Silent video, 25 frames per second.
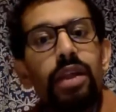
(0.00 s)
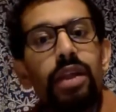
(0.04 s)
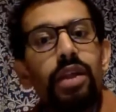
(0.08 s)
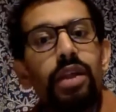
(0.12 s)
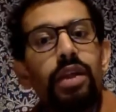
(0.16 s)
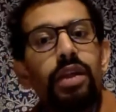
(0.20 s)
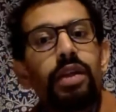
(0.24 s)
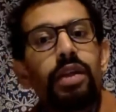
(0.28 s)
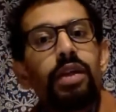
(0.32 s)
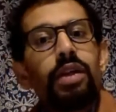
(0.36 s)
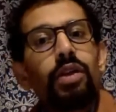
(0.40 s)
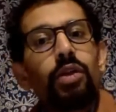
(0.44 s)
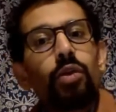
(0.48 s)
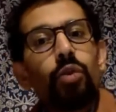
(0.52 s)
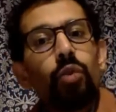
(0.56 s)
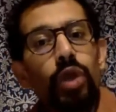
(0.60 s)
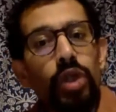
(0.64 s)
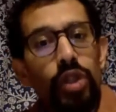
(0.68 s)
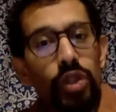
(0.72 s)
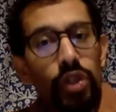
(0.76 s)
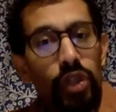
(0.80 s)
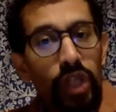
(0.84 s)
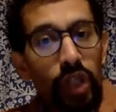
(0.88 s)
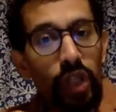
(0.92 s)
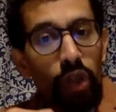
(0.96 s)
What you can
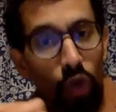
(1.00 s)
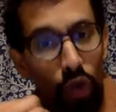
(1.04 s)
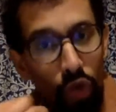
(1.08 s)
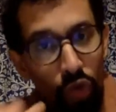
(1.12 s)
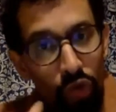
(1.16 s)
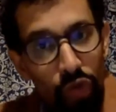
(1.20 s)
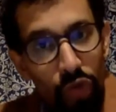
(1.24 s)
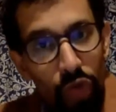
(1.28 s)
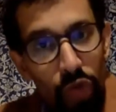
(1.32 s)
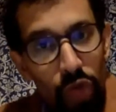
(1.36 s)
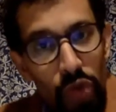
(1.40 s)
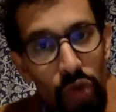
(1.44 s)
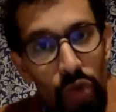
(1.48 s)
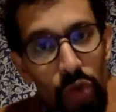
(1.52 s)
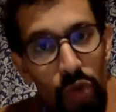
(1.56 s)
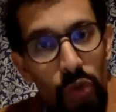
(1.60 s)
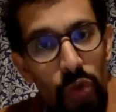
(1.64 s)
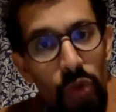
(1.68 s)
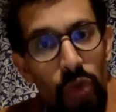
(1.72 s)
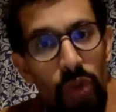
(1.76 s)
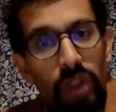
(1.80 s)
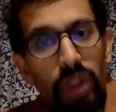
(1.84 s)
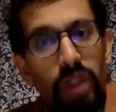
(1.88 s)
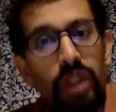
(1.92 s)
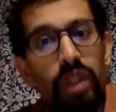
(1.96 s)
also do
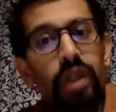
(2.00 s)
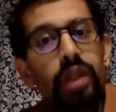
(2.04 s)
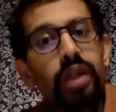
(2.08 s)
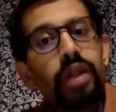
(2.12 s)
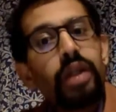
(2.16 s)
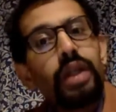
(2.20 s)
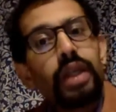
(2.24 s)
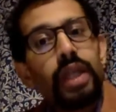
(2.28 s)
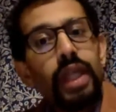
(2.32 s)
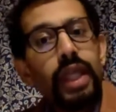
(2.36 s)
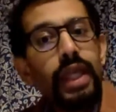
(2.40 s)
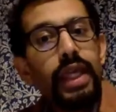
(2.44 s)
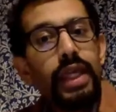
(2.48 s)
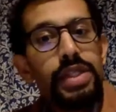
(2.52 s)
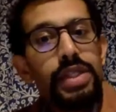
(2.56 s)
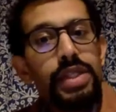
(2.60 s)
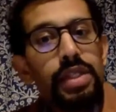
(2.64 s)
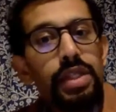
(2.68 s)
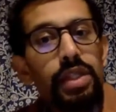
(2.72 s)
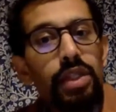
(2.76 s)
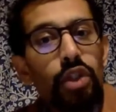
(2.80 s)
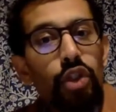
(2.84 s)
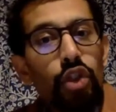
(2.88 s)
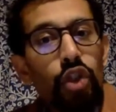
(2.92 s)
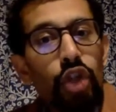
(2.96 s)
is
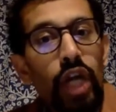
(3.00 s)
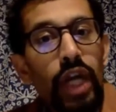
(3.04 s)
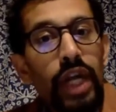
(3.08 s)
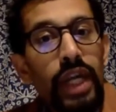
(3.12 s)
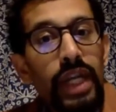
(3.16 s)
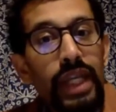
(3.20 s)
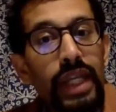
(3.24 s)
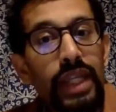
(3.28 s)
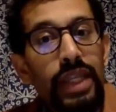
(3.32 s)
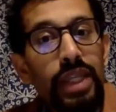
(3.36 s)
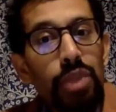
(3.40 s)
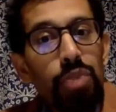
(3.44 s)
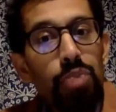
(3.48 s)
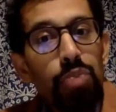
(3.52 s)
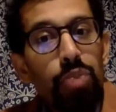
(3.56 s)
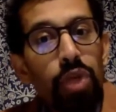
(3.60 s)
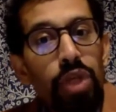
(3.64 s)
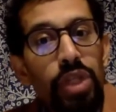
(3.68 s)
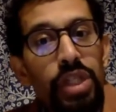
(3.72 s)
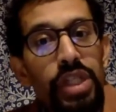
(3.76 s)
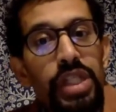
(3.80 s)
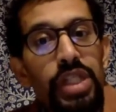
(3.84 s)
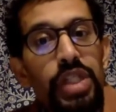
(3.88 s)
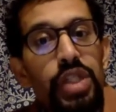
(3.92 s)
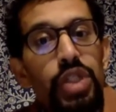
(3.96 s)
try and get the
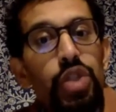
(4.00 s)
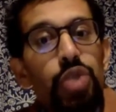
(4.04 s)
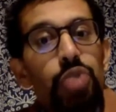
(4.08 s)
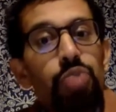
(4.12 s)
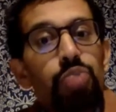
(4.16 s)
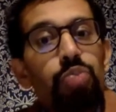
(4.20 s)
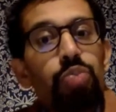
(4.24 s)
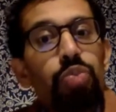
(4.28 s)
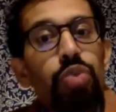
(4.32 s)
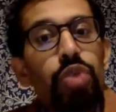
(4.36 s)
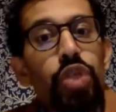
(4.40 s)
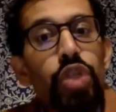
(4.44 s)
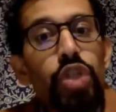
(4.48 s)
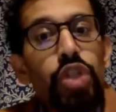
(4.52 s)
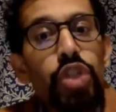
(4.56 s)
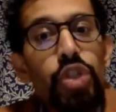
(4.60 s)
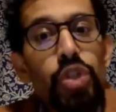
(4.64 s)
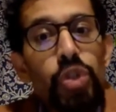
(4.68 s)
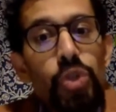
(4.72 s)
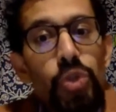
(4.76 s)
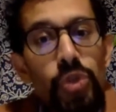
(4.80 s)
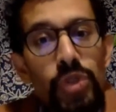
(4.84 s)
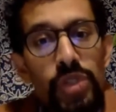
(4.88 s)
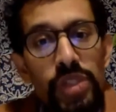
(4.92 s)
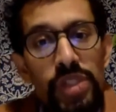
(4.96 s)
body to
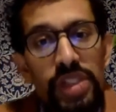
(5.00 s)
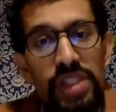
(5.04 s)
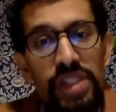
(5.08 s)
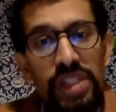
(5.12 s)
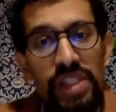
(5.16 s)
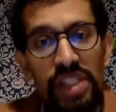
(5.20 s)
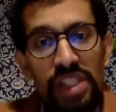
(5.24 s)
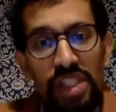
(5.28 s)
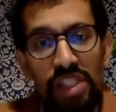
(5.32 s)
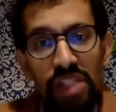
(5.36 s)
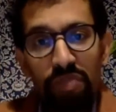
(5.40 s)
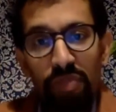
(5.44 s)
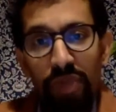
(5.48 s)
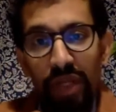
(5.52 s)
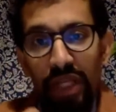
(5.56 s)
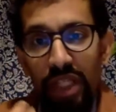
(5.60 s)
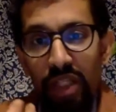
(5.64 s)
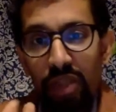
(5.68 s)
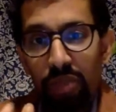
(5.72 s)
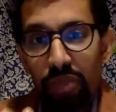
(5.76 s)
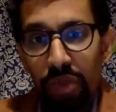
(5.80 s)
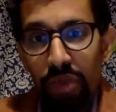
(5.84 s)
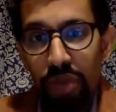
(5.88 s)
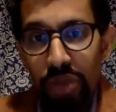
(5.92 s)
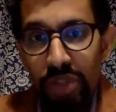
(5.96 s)
produce this
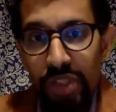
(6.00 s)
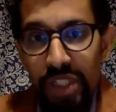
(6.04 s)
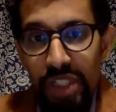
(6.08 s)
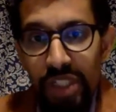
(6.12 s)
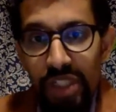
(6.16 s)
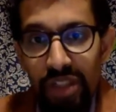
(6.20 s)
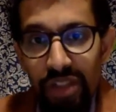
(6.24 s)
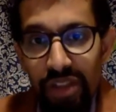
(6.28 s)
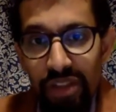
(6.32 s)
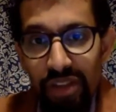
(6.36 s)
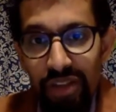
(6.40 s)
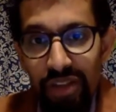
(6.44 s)
spike protein.